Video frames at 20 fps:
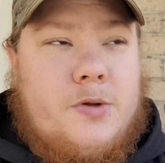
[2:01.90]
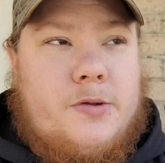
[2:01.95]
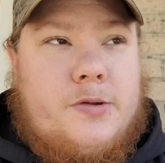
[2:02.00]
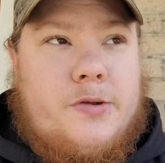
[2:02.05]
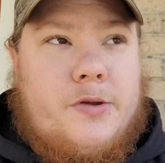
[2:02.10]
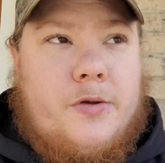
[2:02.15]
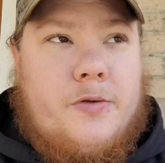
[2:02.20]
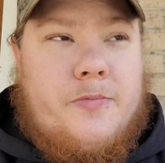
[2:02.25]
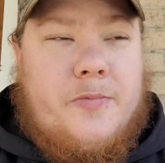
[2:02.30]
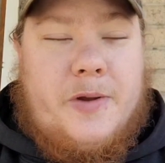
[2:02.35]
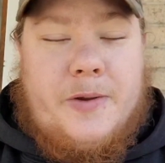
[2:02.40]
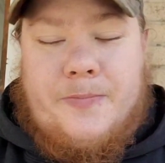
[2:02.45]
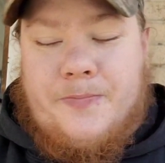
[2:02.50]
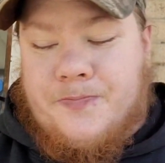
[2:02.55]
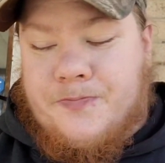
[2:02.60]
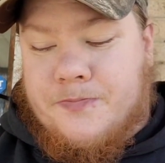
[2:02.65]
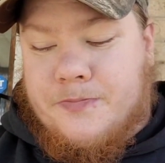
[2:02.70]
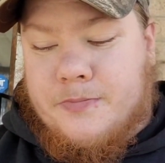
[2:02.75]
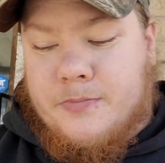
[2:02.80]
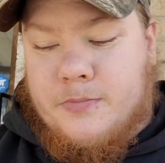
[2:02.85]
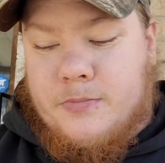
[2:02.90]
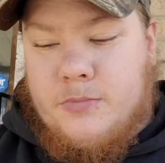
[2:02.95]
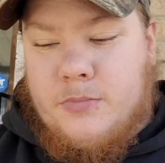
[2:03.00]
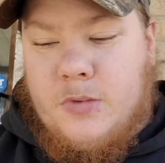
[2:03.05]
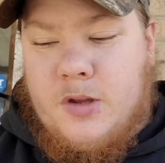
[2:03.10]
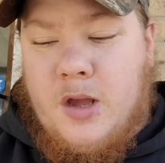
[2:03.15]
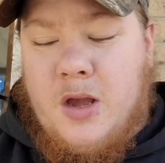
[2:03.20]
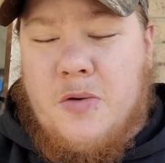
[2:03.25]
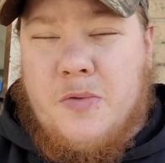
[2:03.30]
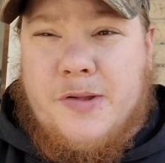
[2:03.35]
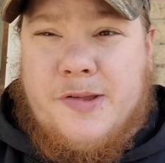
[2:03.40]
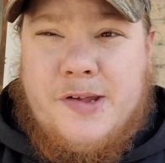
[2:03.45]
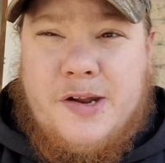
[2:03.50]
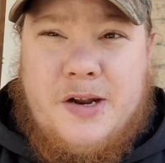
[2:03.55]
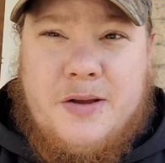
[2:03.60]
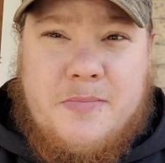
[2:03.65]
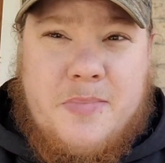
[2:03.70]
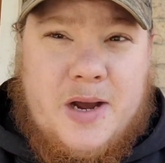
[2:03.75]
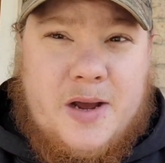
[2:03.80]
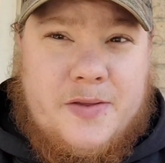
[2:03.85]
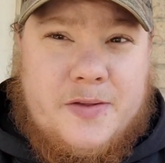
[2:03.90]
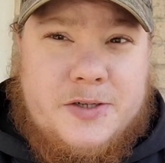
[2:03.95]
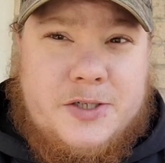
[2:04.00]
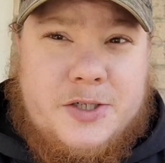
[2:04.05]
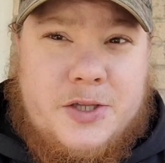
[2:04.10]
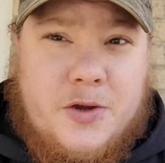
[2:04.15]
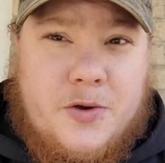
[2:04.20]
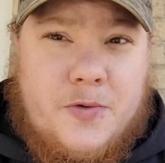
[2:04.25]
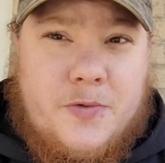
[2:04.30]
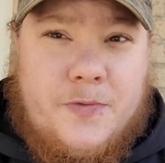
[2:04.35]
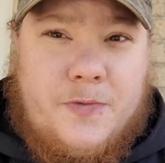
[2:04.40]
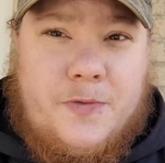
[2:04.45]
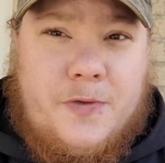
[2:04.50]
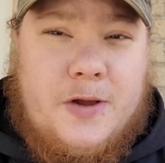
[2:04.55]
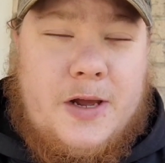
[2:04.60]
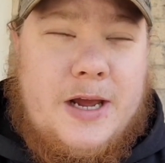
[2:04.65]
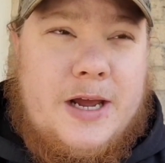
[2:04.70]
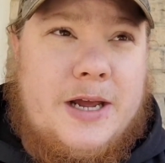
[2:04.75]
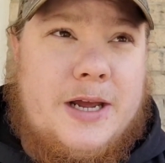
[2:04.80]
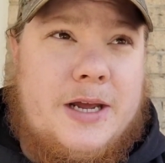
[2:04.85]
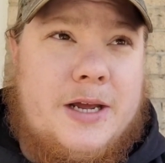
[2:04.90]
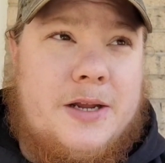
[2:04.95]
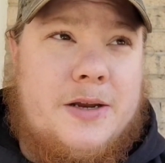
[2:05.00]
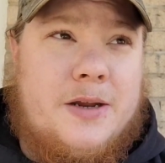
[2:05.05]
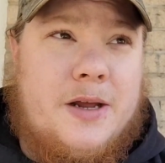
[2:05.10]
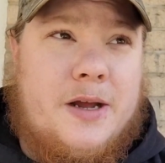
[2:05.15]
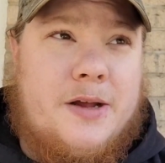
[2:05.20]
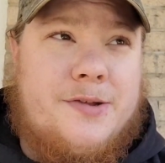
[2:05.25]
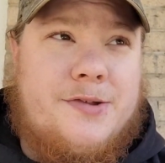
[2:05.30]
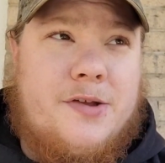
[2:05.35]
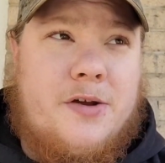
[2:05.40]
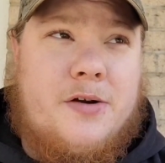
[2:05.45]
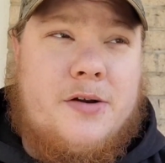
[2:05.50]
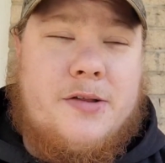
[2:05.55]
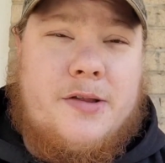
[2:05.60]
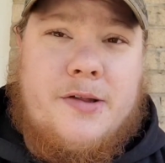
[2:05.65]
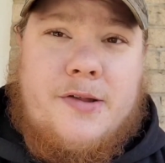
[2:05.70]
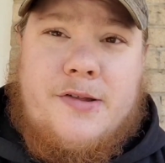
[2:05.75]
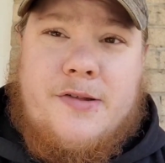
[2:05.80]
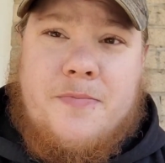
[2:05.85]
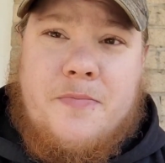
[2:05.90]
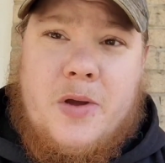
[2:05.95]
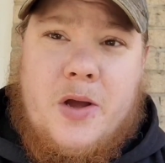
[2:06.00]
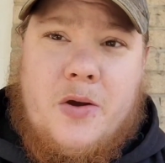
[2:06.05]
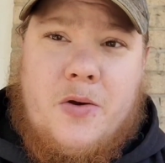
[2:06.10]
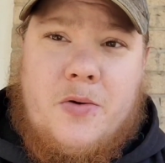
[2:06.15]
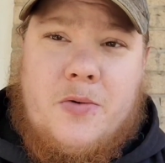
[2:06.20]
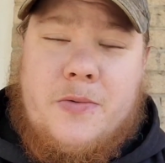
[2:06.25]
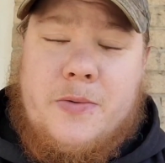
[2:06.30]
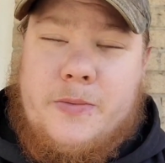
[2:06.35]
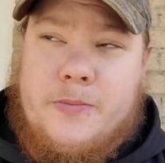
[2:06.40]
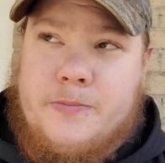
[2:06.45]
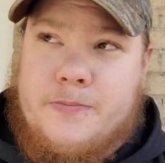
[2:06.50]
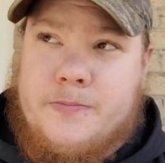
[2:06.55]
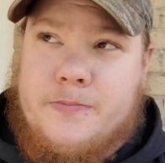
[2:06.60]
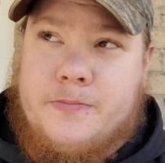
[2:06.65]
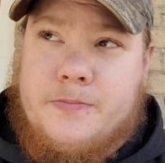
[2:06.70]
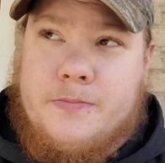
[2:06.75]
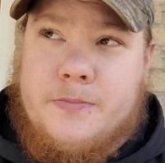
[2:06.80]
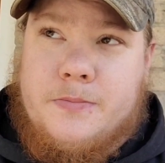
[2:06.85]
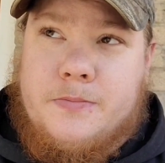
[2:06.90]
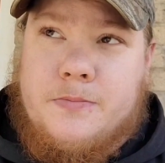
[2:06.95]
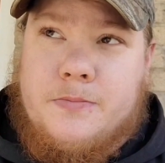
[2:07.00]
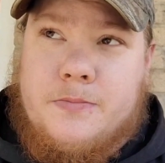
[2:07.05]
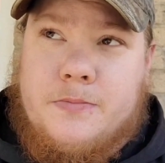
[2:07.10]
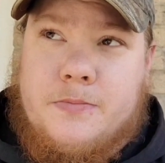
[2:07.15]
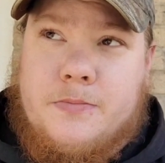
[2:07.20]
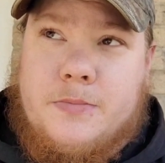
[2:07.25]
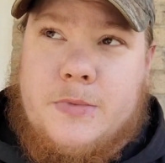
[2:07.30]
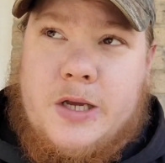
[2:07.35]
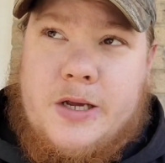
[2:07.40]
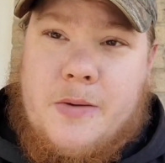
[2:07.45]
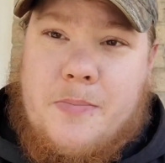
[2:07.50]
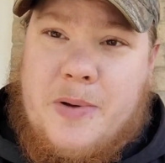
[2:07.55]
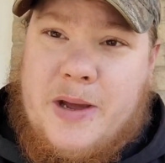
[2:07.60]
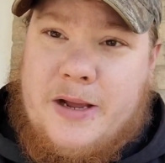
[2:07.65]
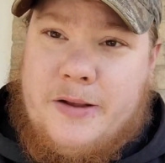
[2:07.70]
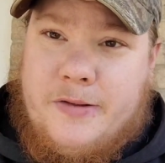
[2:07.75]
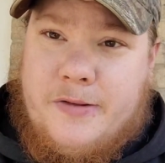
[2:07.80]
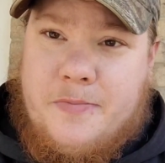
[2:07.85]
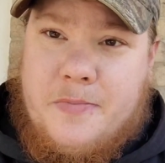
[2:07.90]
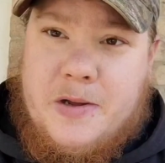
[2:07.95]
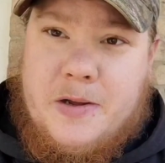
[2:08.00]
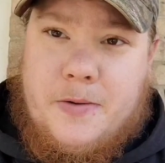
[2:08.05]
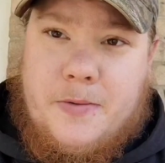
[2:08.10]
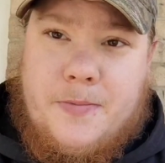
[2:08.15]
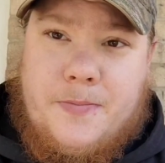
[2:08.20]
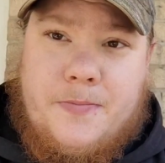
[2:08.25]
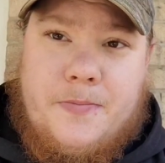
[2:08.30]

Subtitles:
excuse me, I was sitting by the stove and I started to smell like a paint smell.